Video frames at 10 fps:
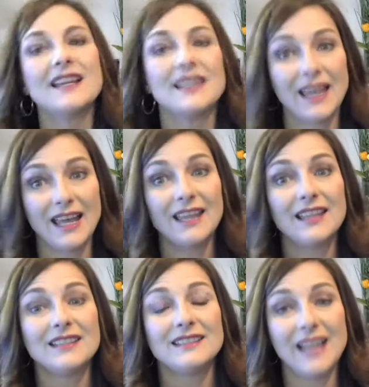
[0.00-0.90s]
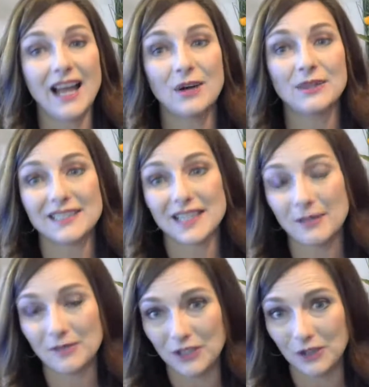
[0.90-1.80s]
Okay. Now it's
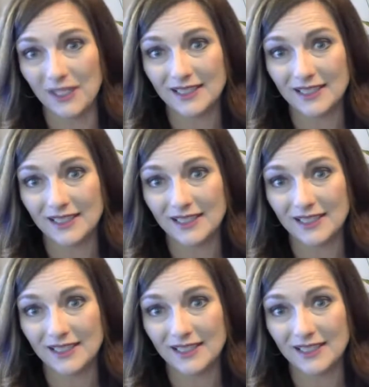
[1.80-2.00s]
time to do it.